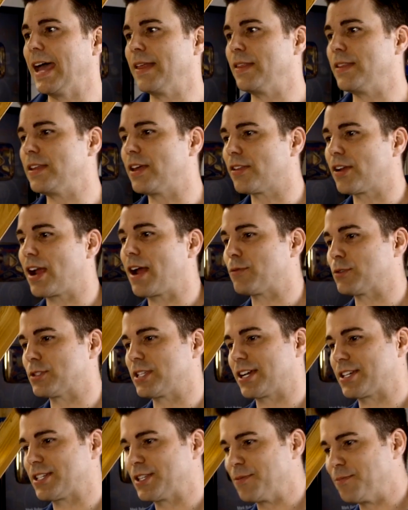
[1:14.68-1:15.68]
And then the other half was
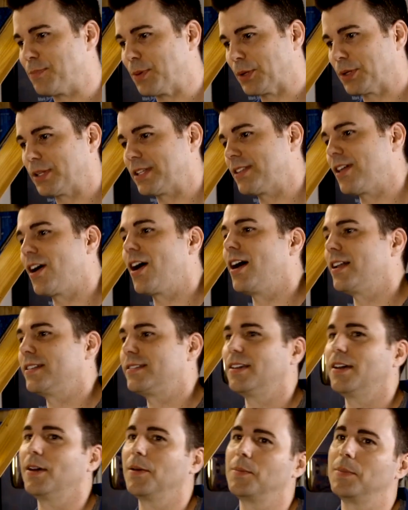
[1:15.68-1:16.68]
actually building the hot
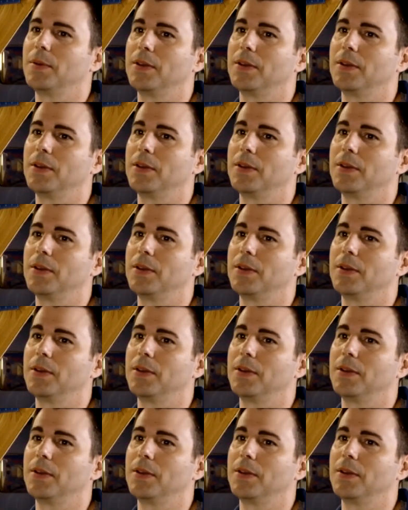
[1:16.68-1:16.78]
tub.